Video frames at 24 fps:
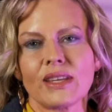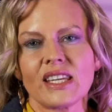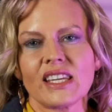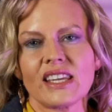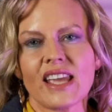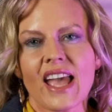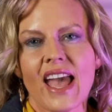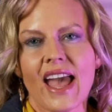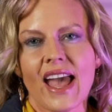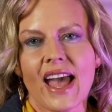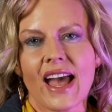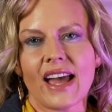he
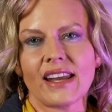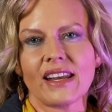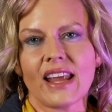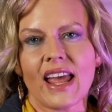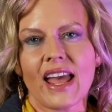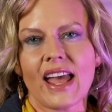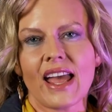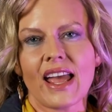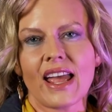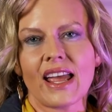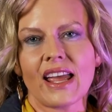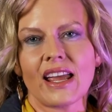had
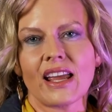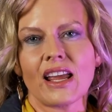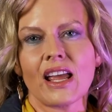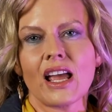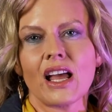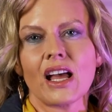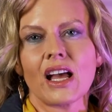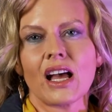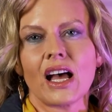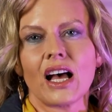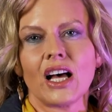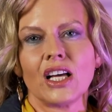an
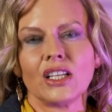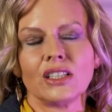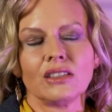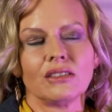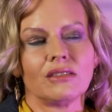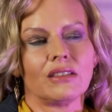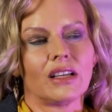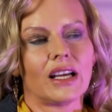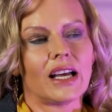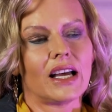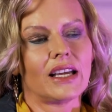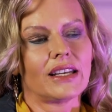
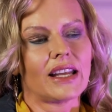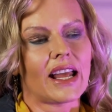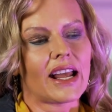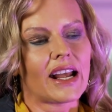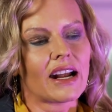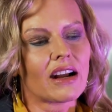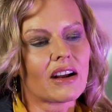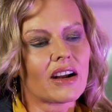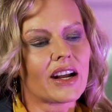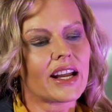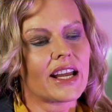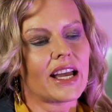
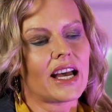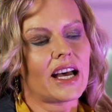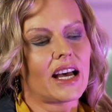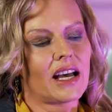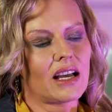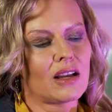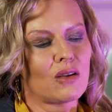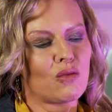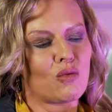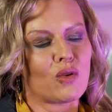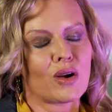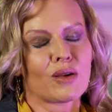
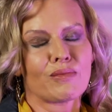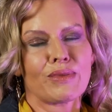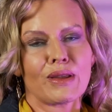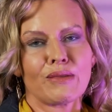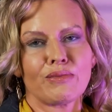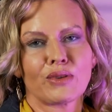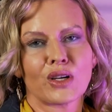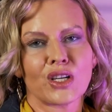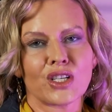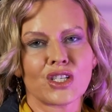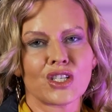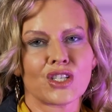area where
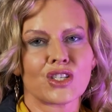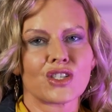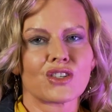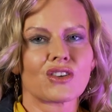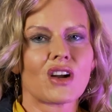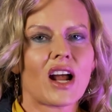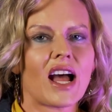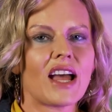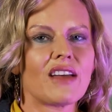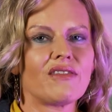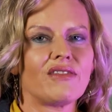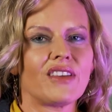people could just
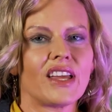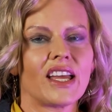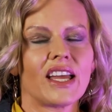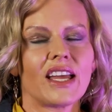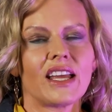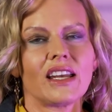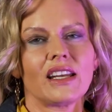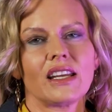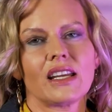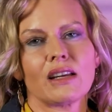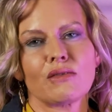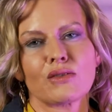drive
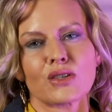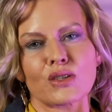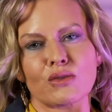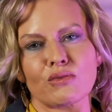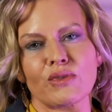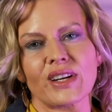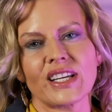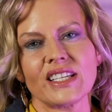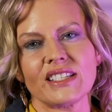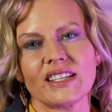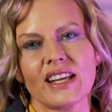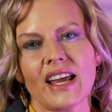in, it was
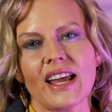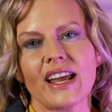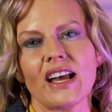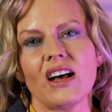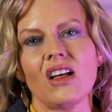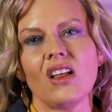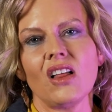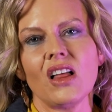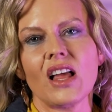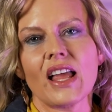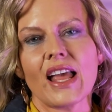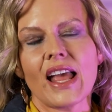
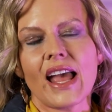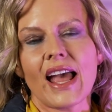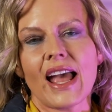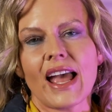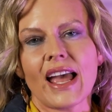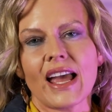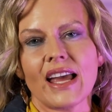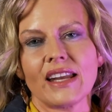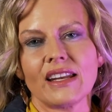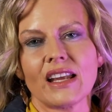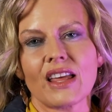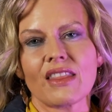retail,
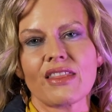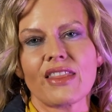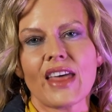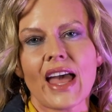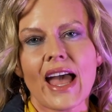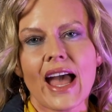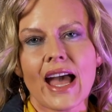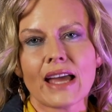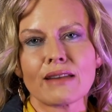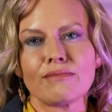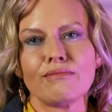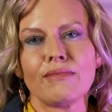and
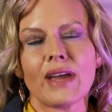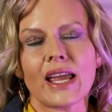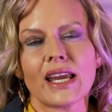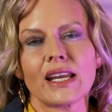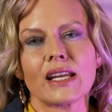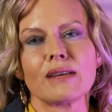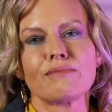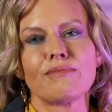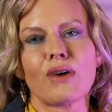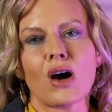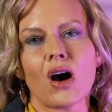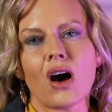that made
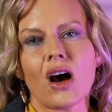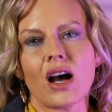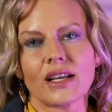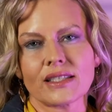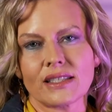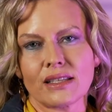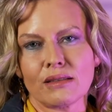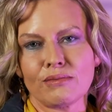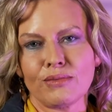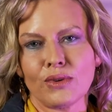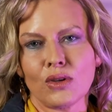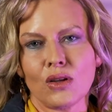it
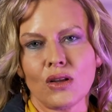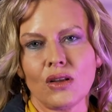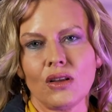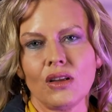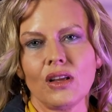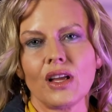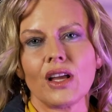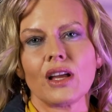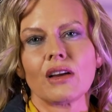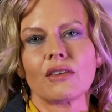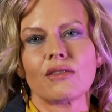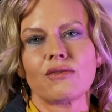possible
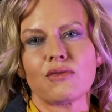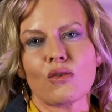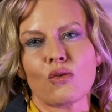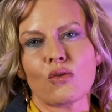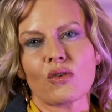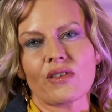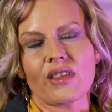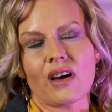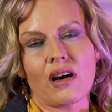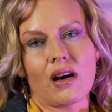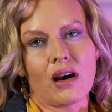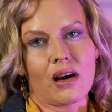
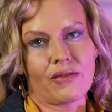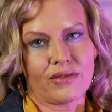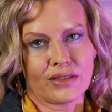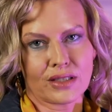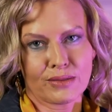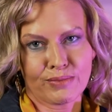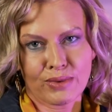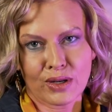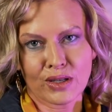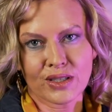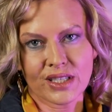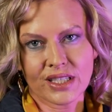for the
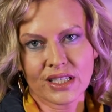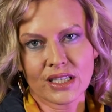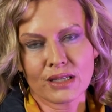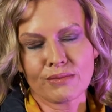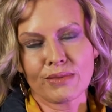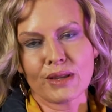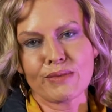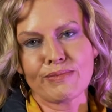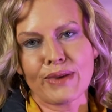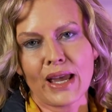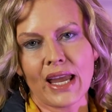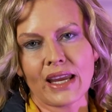office person to
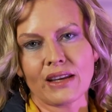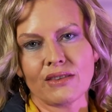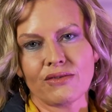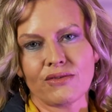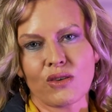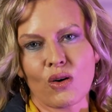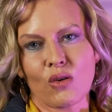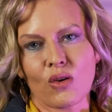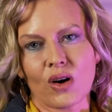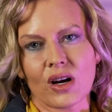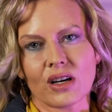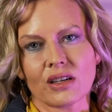be paid
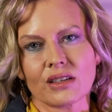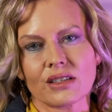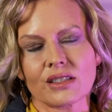for.